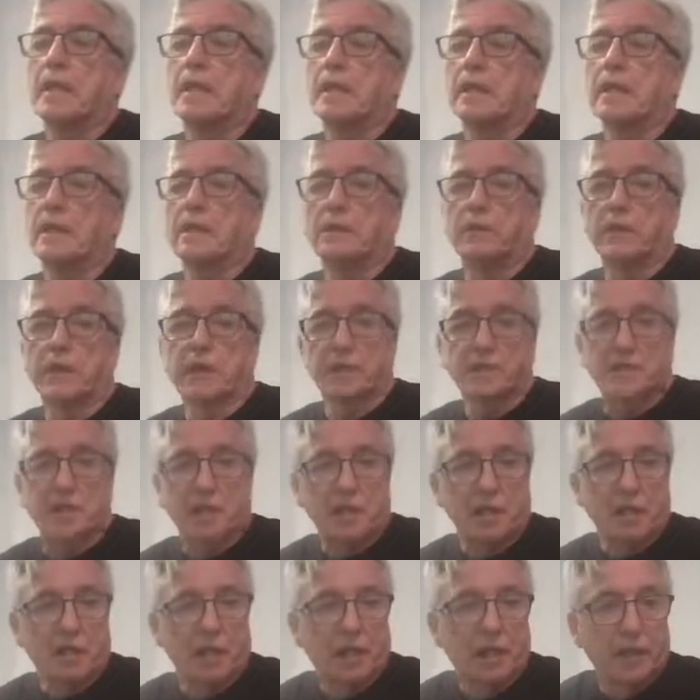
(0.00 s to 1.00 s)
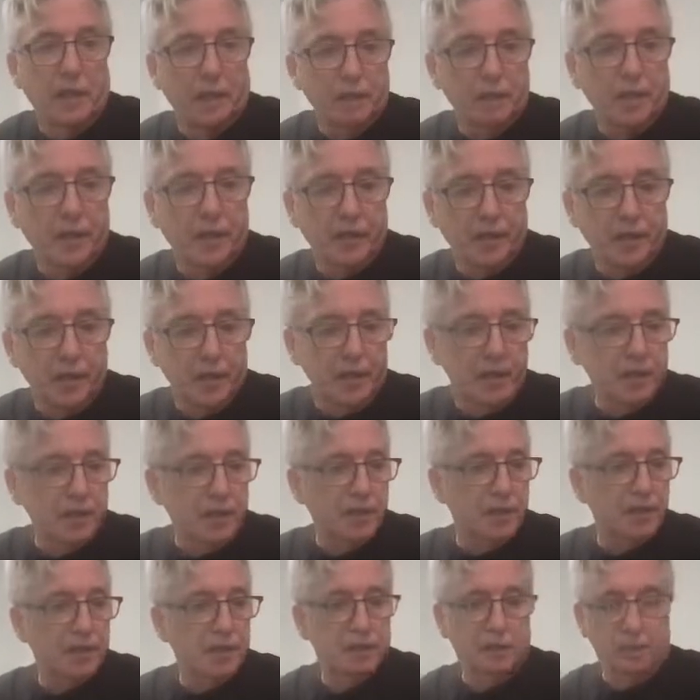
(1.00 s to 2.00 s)
You know, there's a number of
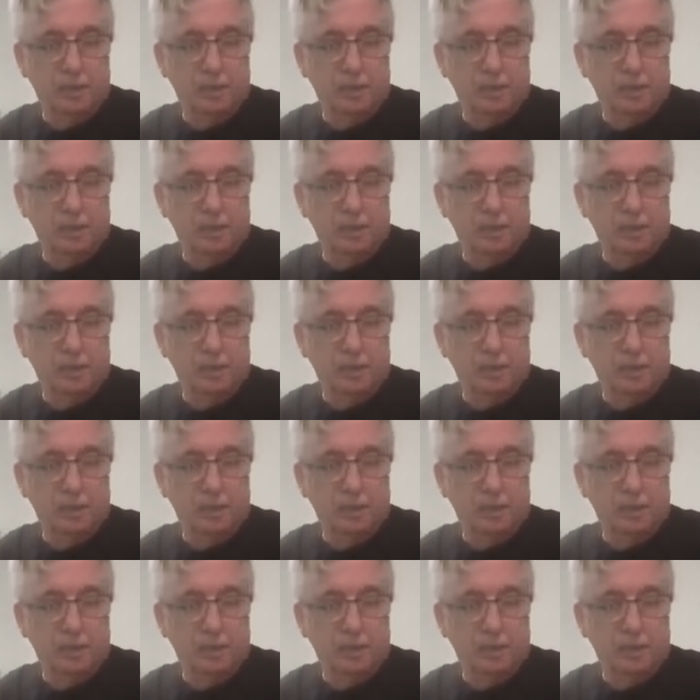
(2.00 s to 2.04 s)
things